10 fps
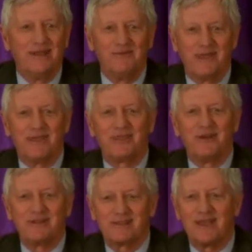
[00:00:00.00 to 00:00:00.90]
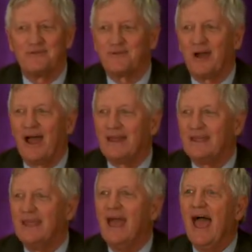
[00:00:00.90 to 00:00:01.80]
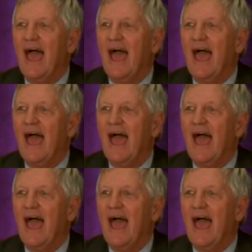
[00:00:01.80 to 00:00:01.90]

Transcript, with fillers: either Thursday or Friday.